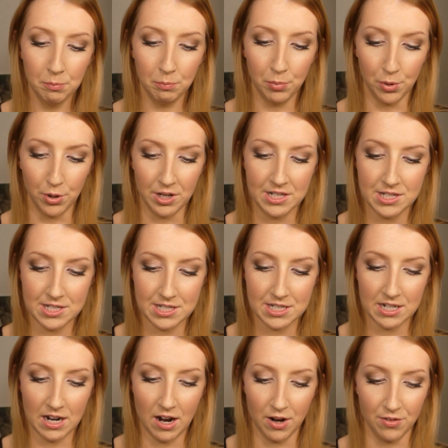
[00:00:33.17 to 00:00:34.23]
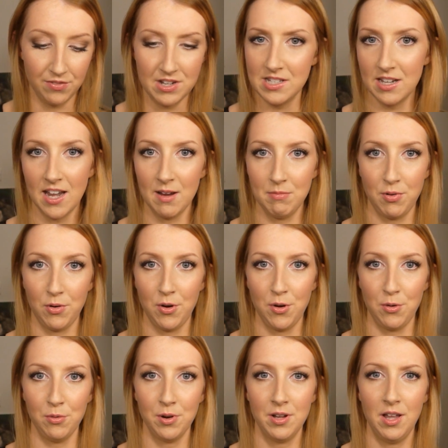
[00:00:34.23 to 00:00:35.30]
but our visa came
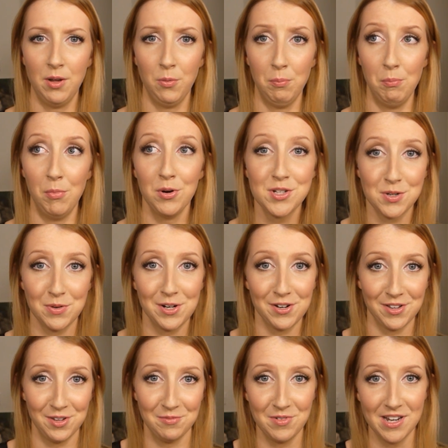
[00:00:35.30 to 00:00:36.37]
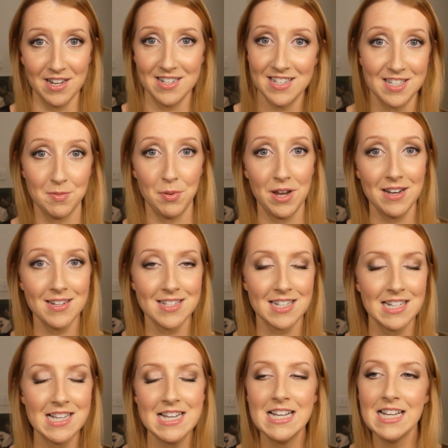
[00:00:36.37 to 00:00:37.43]
through much quicker than we anticipated,
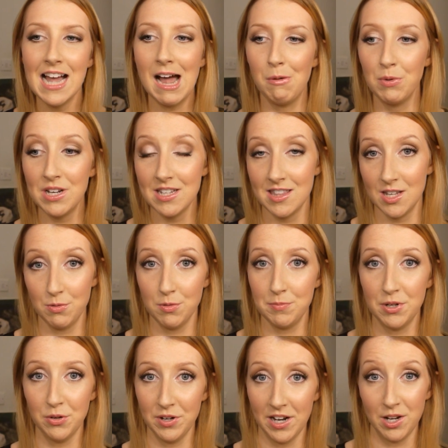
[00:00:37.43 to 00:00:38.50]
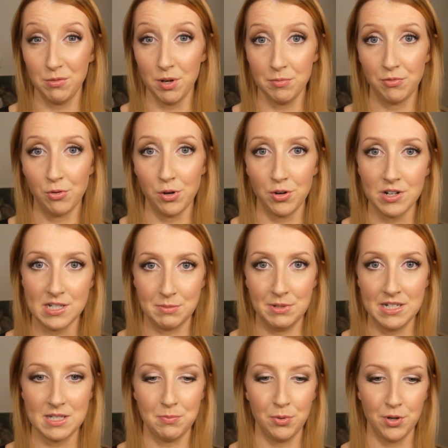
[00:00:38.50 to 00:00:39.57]
and we didn't think we'd be going anywhere before
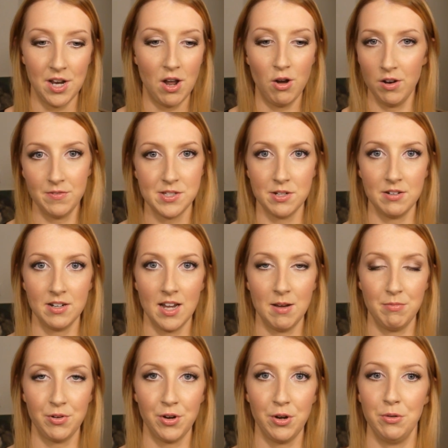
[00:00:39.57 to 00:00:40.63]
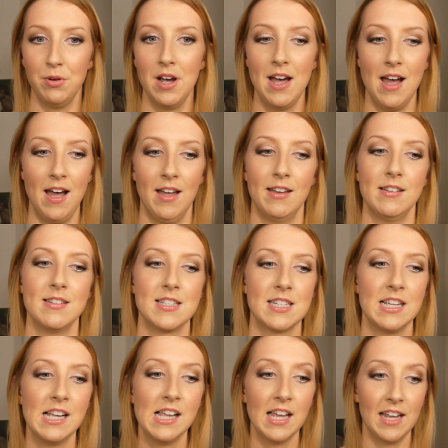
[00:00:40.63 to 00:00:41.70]
Christmas, but all of a sudden it came through, and
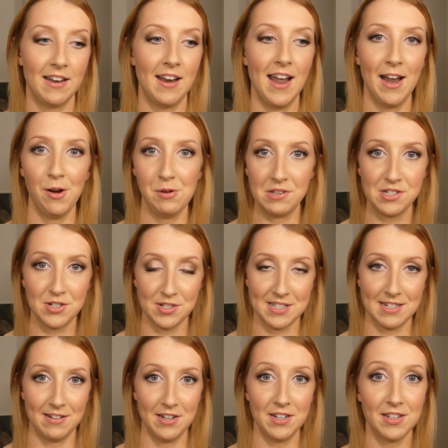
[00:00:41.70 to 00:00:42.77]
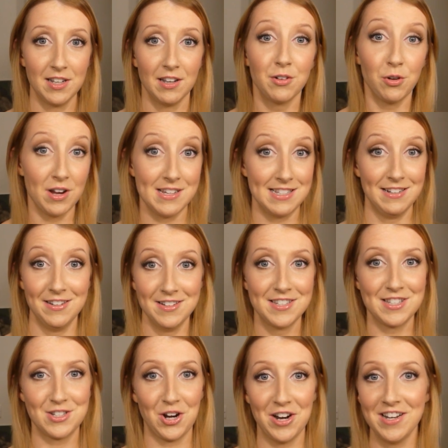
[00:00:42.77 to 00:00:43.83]
now it's just like
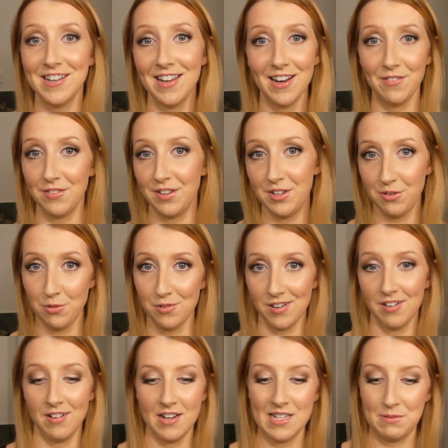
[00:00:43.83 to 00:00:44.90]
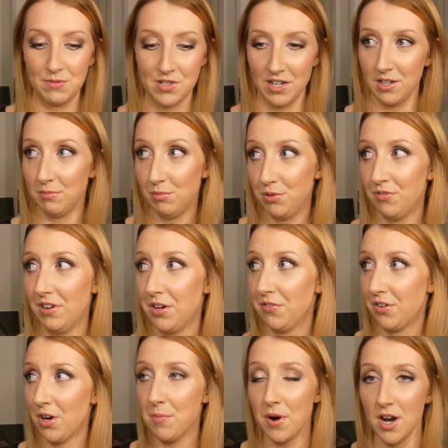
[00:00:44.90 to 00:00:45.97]
craziness trying to get everything organized. We just like move out of
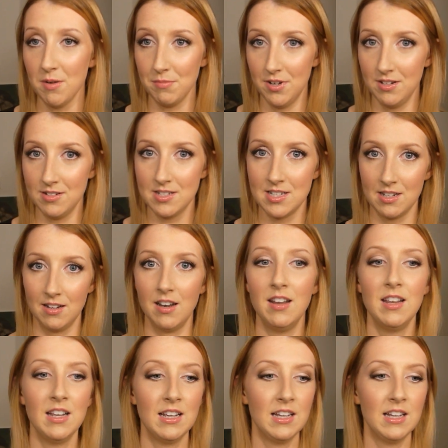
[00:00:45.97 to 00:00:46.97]
our apartment, and